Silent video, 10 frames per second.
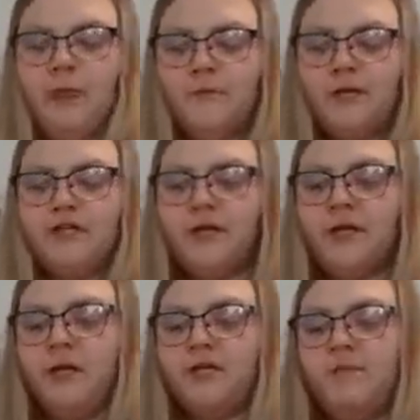And plus, they
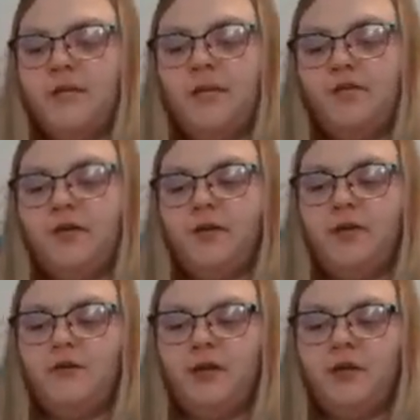could also be
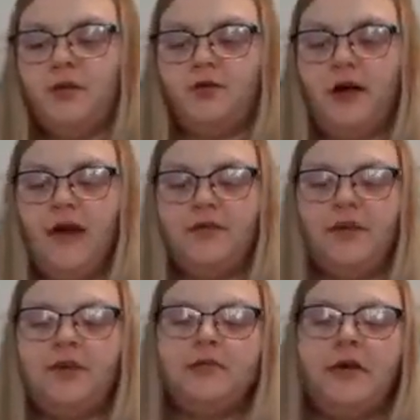kid-friendly if like you have
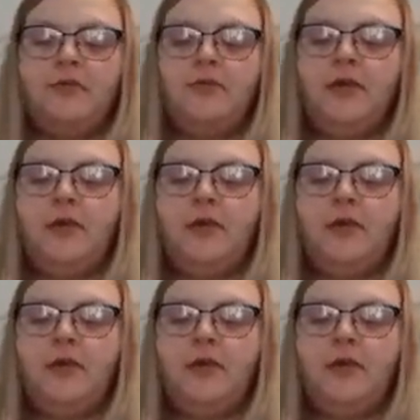kids that will